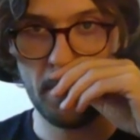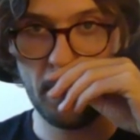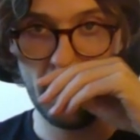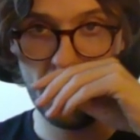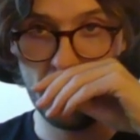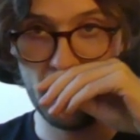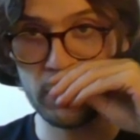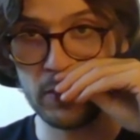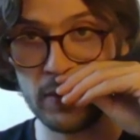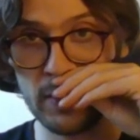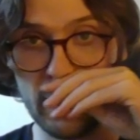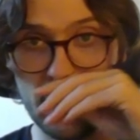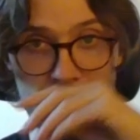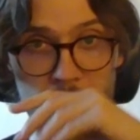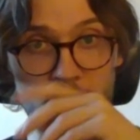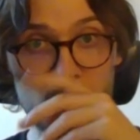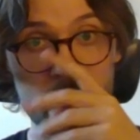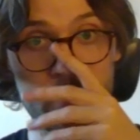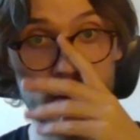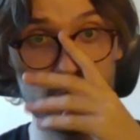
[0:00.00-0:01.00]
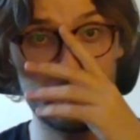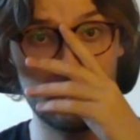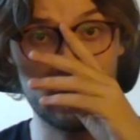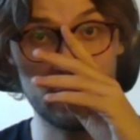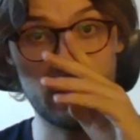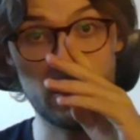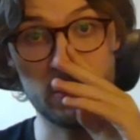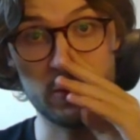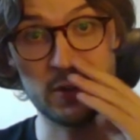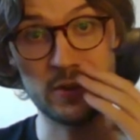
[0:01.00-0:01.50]
But now our
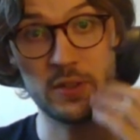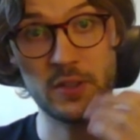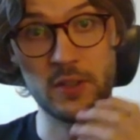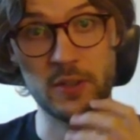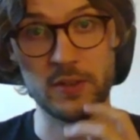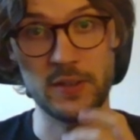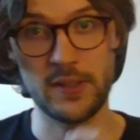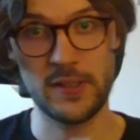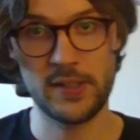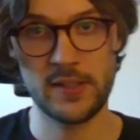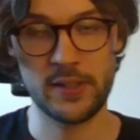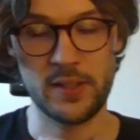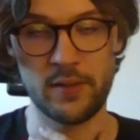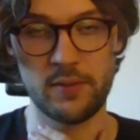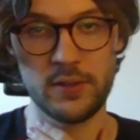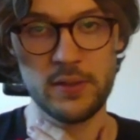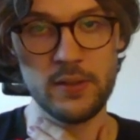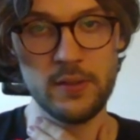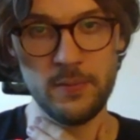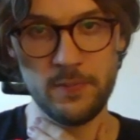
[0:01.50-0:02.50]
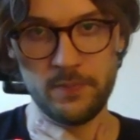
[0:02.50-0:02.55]
opponent's on 7.